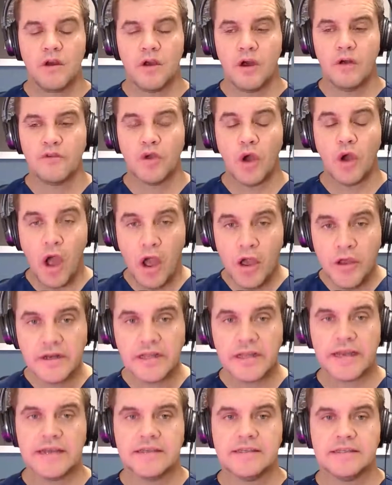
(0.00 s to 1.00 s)
of your
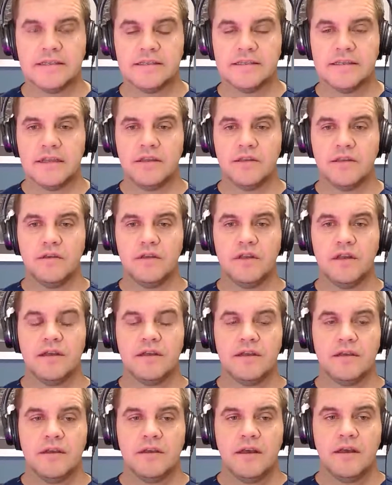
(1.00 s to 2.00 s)
own cases that you
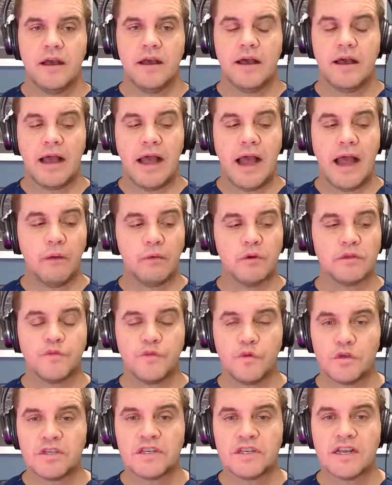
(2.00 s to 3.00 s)
did. I was
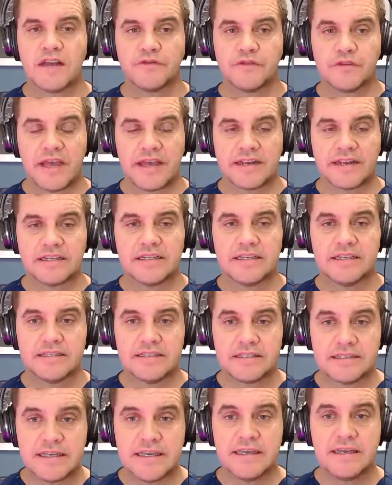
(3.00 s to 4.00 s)
fortunate enough to actually
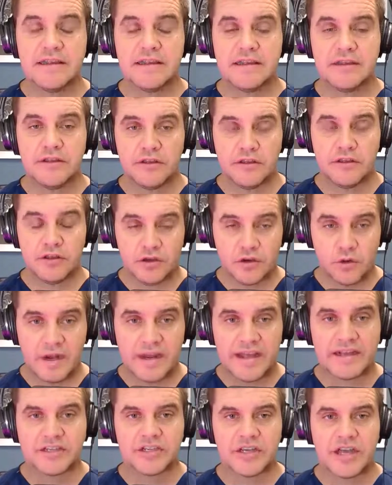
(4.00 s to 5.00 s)
see your
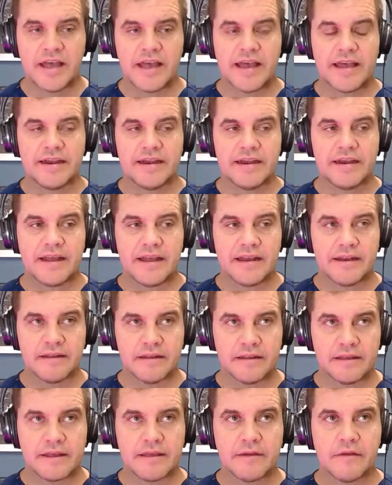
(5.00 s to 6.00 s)
lecture,
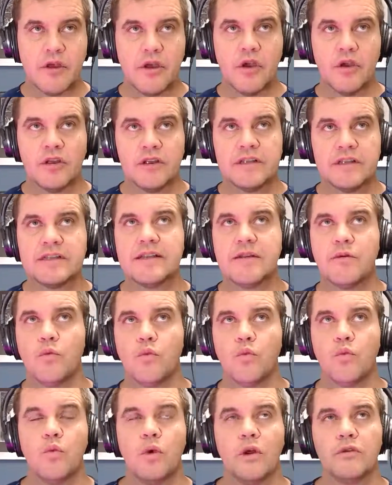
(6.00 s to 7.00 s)
and
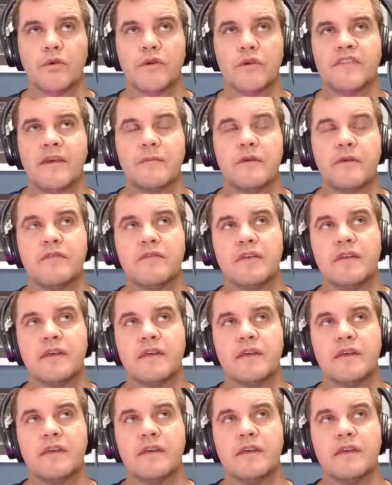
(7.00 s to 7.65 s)
what were some of